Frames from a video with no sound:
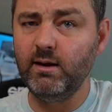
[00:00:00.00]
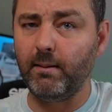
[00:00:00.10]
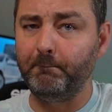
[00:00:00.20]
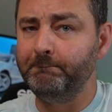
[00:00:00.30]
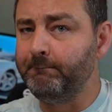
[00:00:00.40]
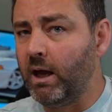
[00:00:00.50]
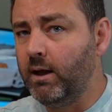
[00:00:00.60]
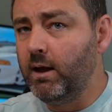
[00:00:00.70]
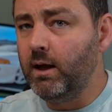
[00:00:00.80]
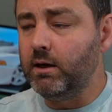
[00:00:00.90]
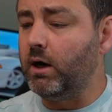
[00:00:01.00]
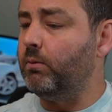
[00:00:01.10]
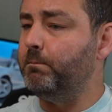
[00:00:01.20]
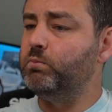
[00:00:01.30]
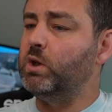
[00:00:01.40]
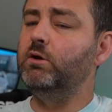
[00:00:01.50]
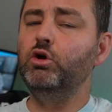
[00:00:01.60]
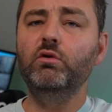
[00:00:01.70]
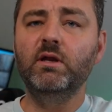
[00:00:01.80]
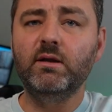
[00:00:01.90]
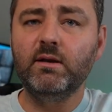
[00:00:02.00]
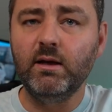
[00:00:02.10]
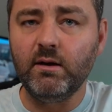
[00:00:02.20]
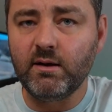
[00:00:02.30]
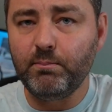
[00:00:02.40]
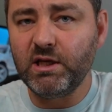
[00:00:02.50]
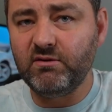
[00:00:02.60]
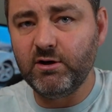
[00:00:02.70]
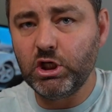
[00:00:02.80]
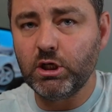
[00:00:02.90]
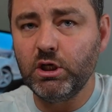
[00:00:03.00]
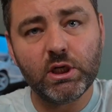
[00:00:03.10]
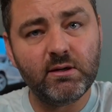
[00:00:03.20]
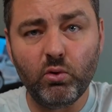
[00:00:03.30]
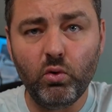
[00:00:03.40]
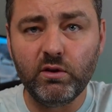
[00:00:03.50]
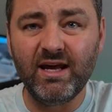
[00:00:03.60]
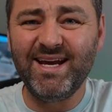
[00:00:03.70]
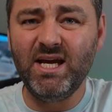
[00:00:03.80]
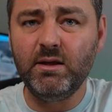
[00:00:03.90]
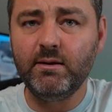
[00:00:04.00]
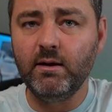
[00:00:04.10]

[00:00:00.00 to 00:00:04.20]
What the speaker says: Yeah. Now, they do this in a split version, just called the S